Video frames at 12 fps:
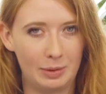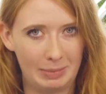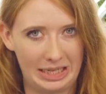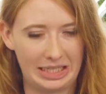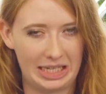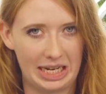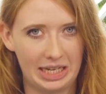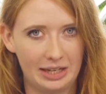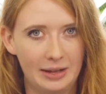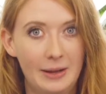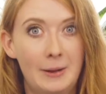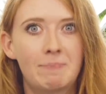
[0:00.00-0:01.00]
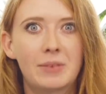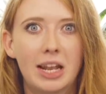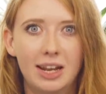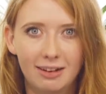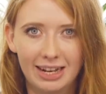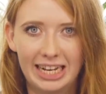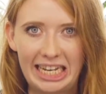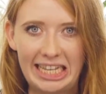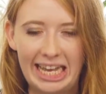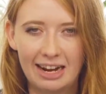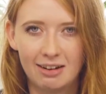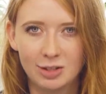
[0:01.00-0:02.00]
with plastic. Luckily,
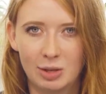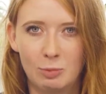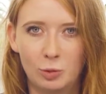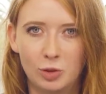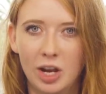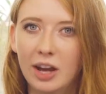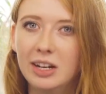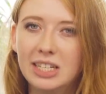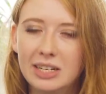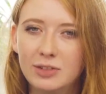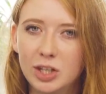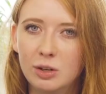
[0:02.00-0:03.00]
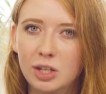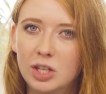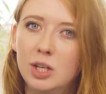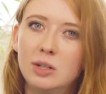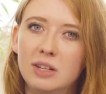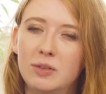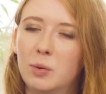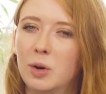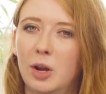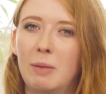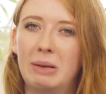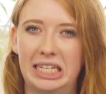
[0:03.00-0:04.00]
there are some alternatives that you can use if you want
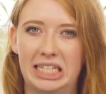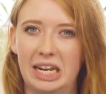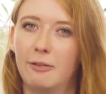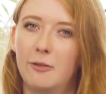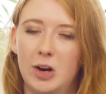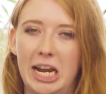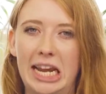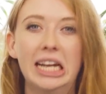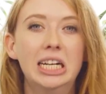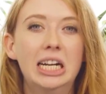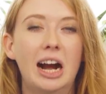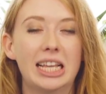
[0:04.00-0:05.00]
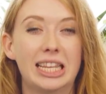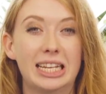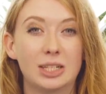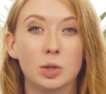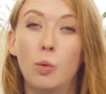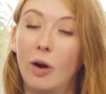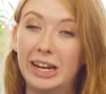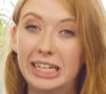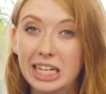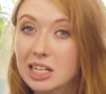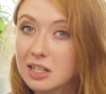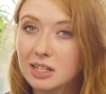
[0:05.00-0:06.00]
to go plastic free. I think
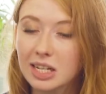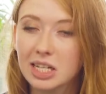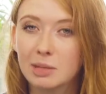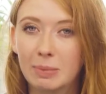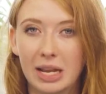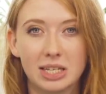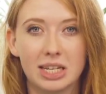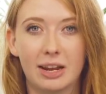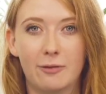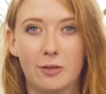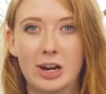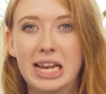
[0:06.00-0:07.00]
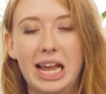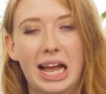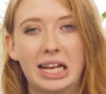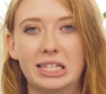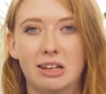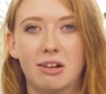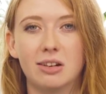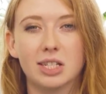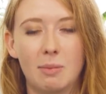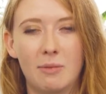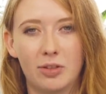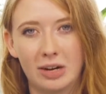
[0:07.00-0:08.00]
Twinings is plastic free, as are
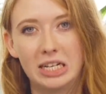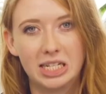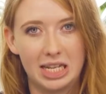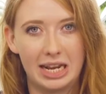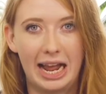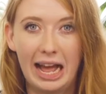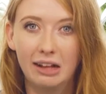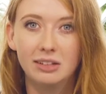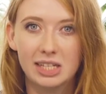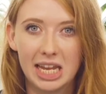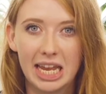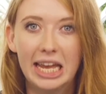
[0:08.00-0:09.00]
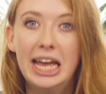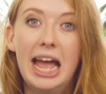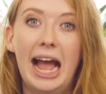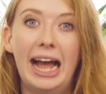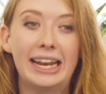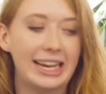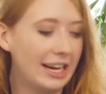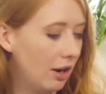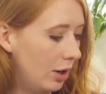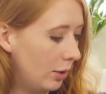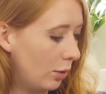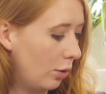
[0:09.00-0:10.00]
some of the ranges in Aldi. And in
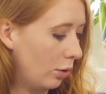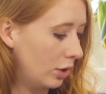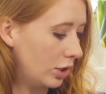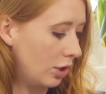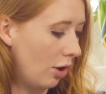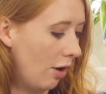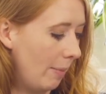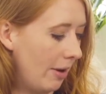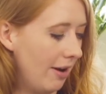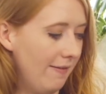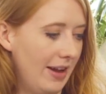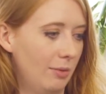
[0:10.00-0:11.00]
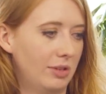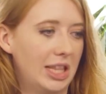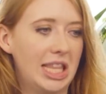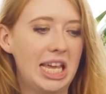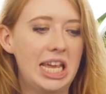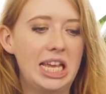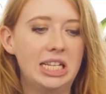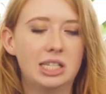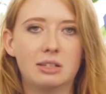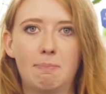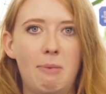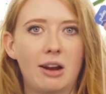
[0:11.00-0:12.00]
our local corner shop, I found
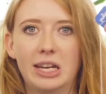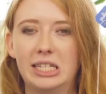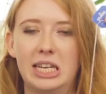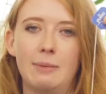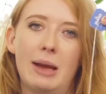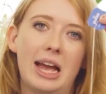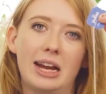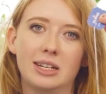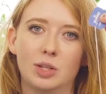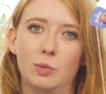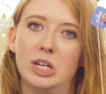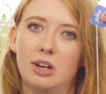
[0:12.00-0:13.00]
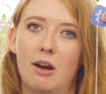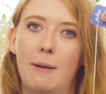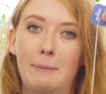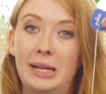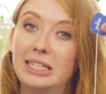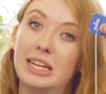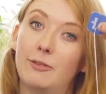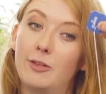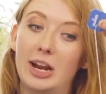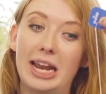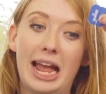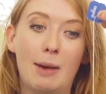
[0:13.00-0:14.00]
these pucker tea bags, which are plastic
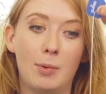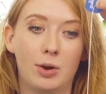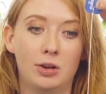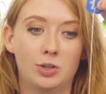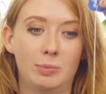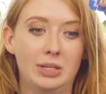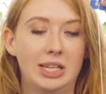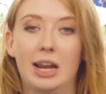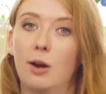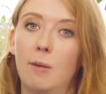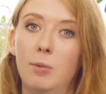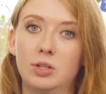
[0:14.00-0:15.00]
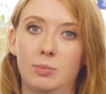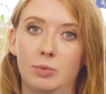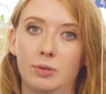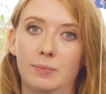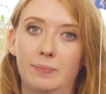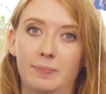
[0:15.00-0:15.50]
free and 100% compostable.